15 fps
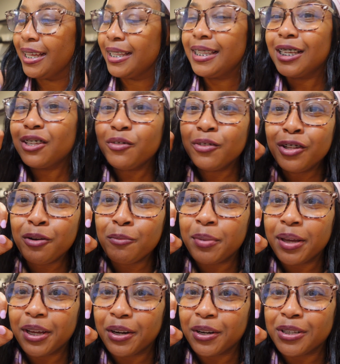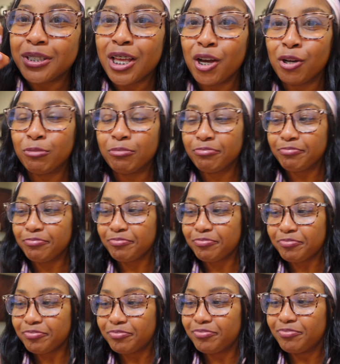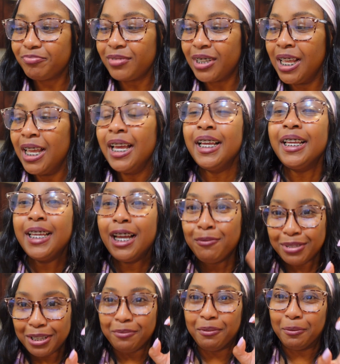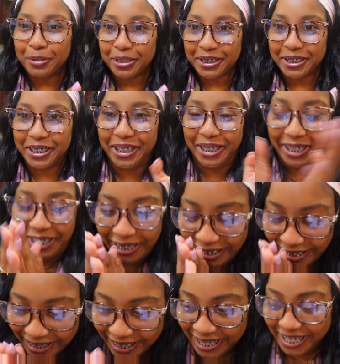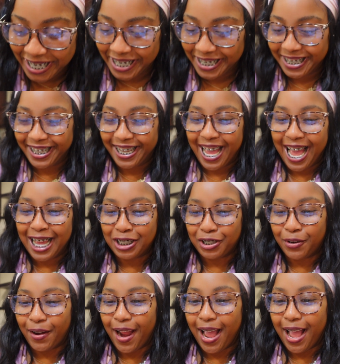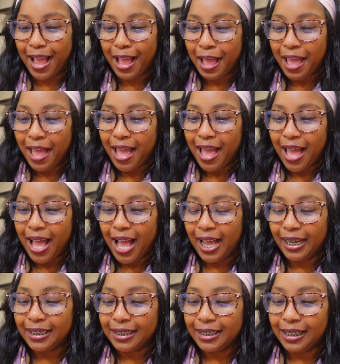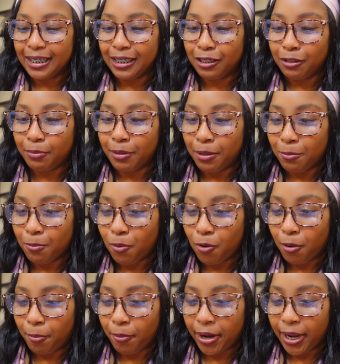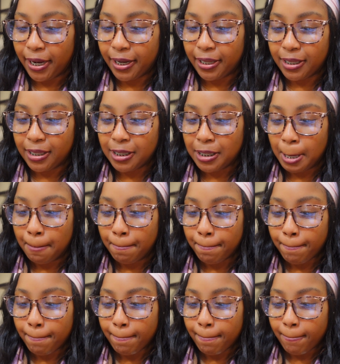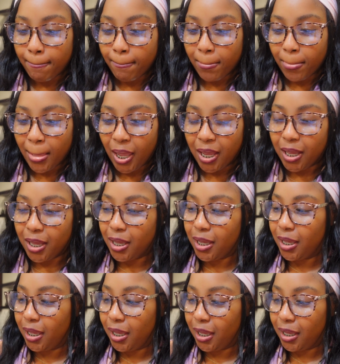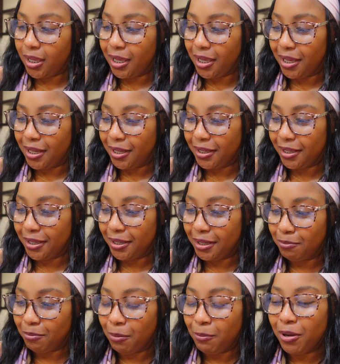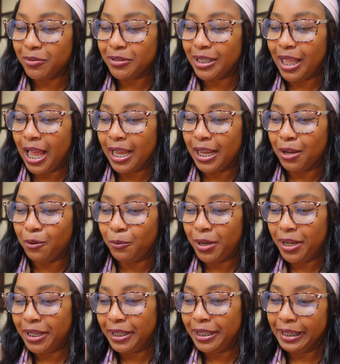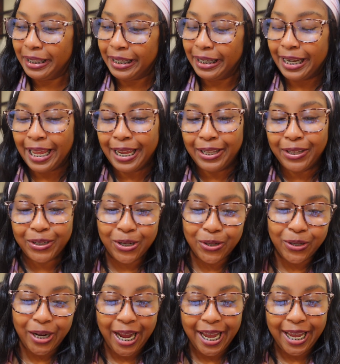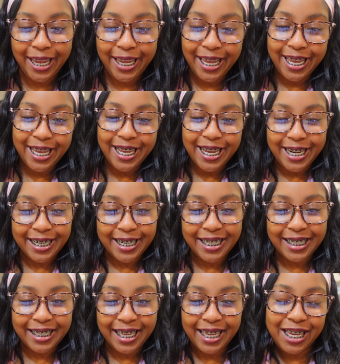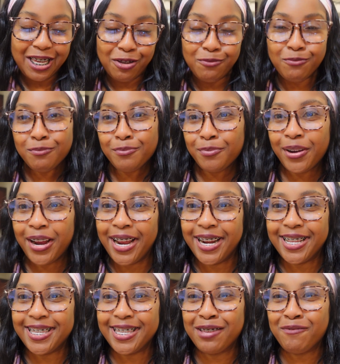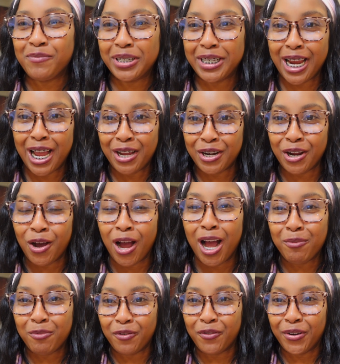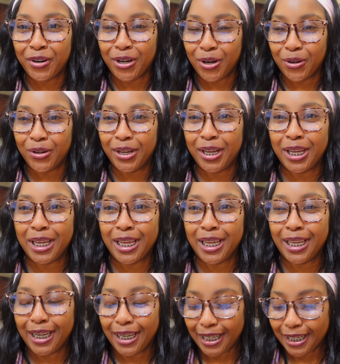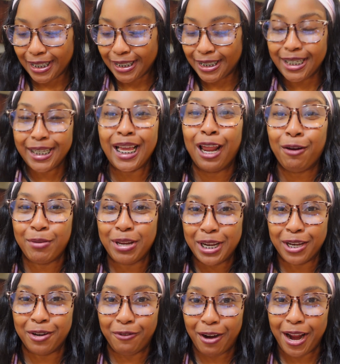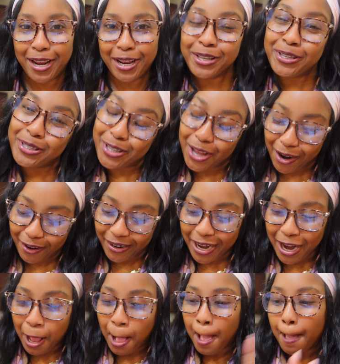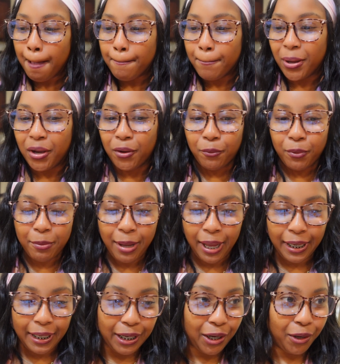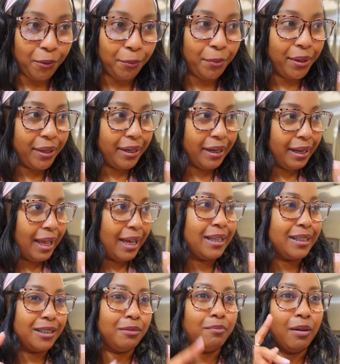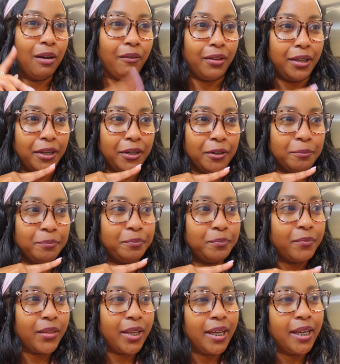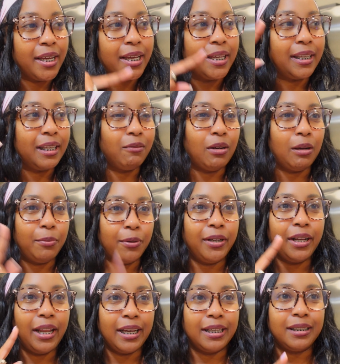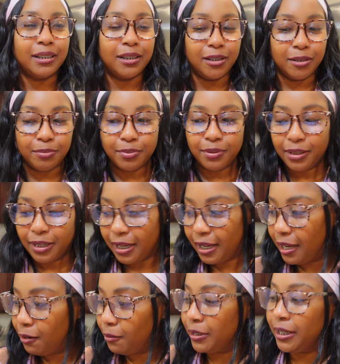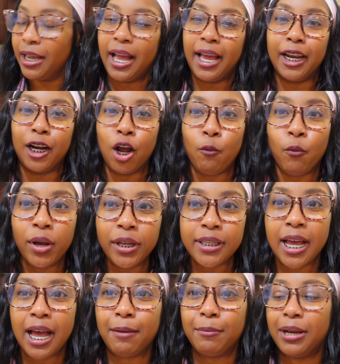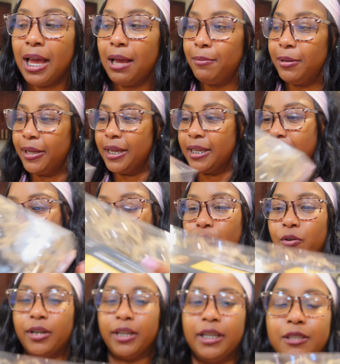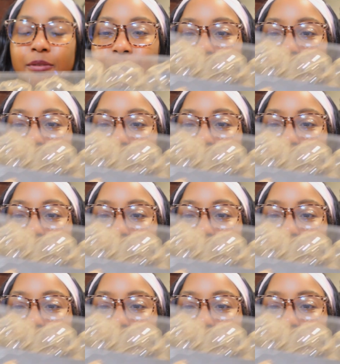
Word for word: this one look better. So, yeah, I'm gonna take my butt to the nail salon. I tried. I just need a little bit more practice. And yeah, my mom was like, well, Lily, they look okay, just keep practicing. But y'all know I'm a Virgo and she gotta be done right. Sorry, but we about to go put the lights up over here. Then when I put the lights up, oh yeah, I had to run to Hobby Lobby and get some more of these